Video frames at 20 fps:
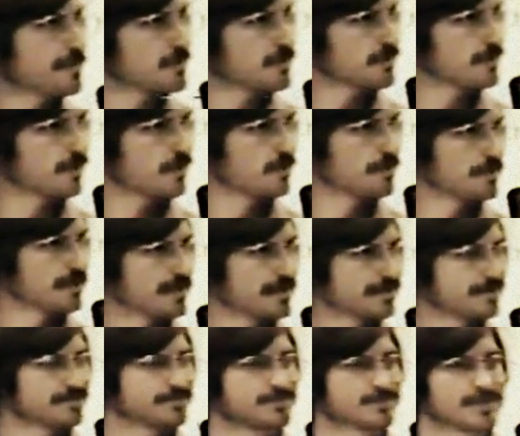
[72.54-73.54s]
much at home in
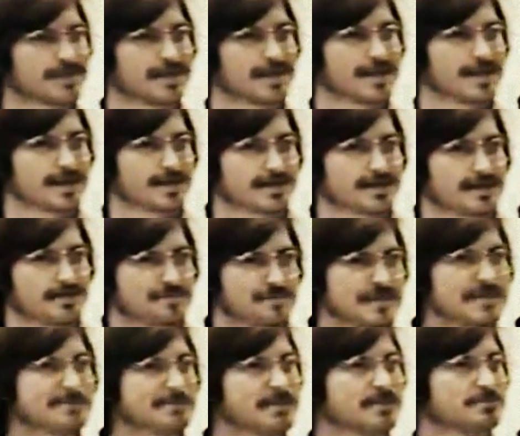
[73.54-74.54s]
it, and they
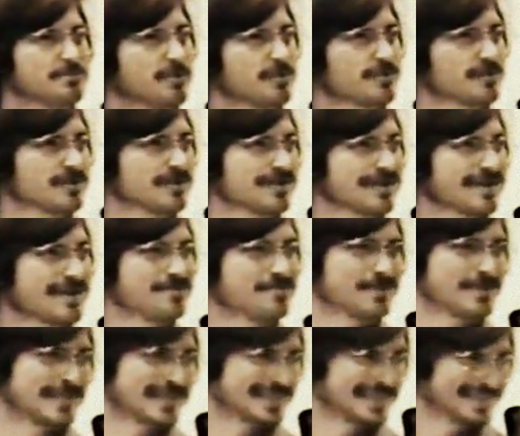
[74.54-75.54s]
beat me in most of the
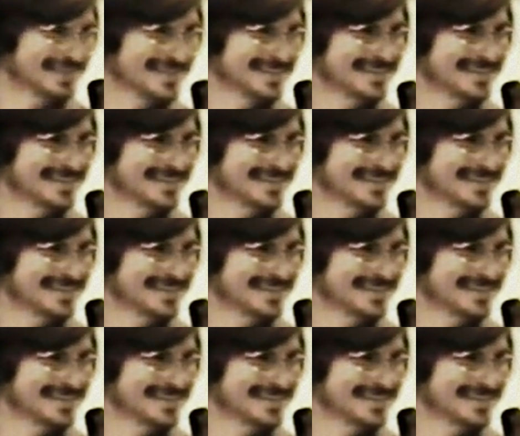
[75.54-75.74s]
games in it.